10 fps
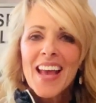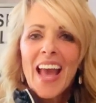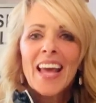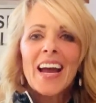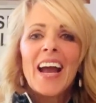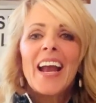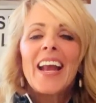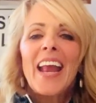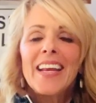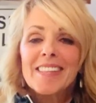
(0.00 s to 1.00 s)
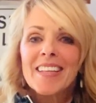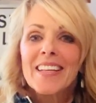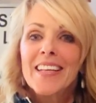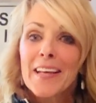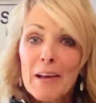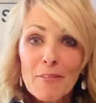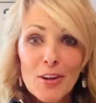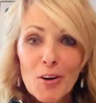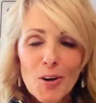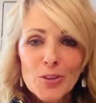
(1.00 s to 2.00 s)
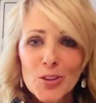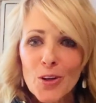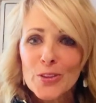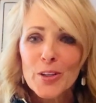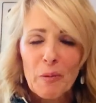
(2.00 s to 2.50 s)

And I hate to give the cold shoulder.